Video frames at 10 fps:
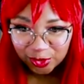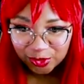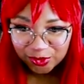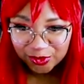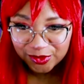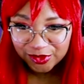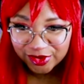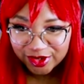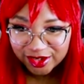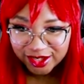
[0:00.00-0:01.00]
Ooh.
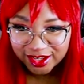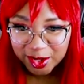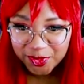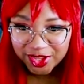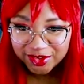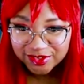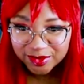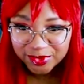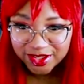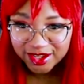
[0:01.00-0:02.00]
I'm not used
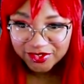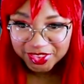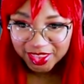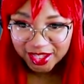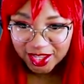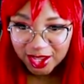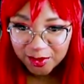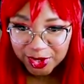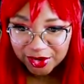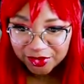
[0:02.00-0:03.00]
to playing with like
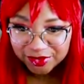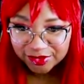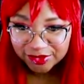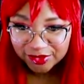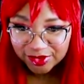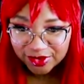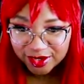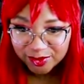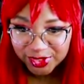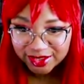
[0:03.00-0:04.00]
a mouse or
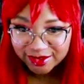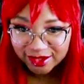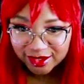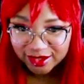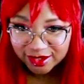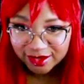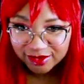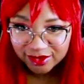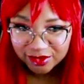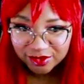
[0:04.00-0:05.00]
on a PC,
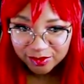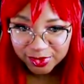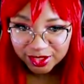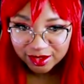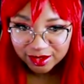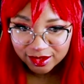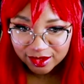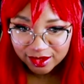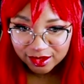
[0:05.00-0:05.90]
so to speak.